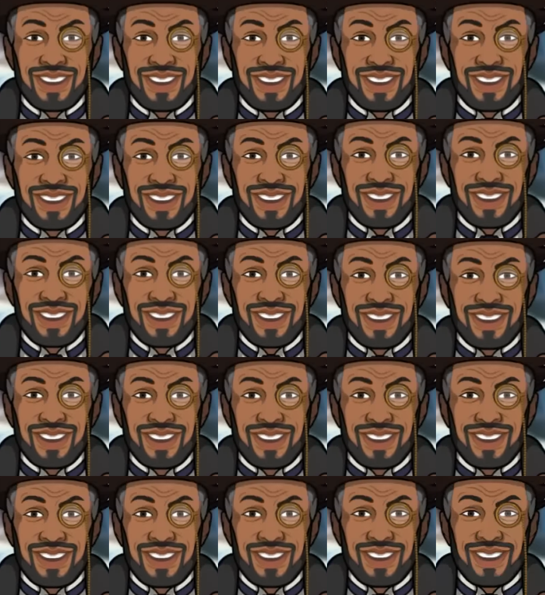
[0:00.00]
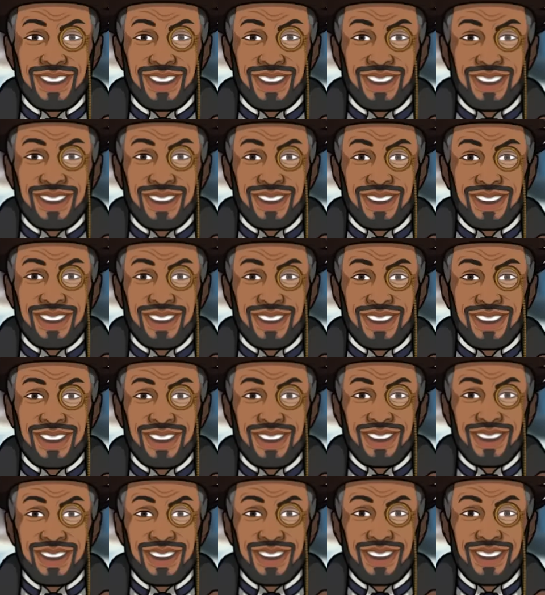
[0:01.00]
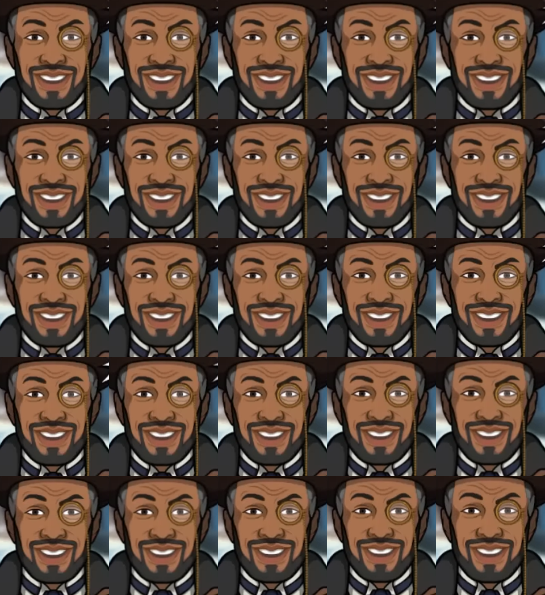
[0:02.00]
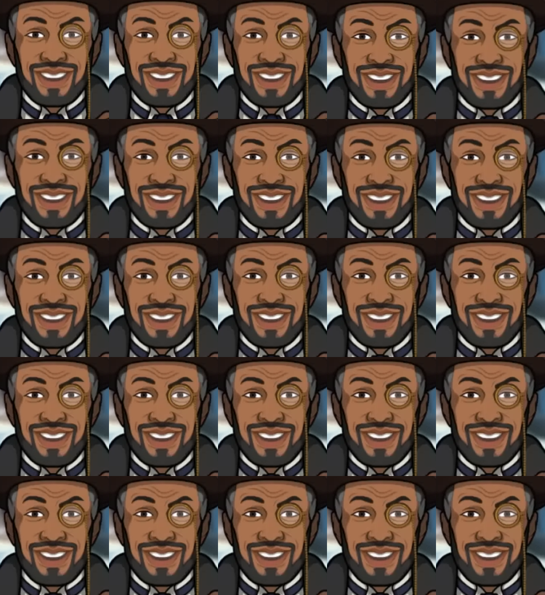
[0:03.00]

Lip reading: This person isn't speaking.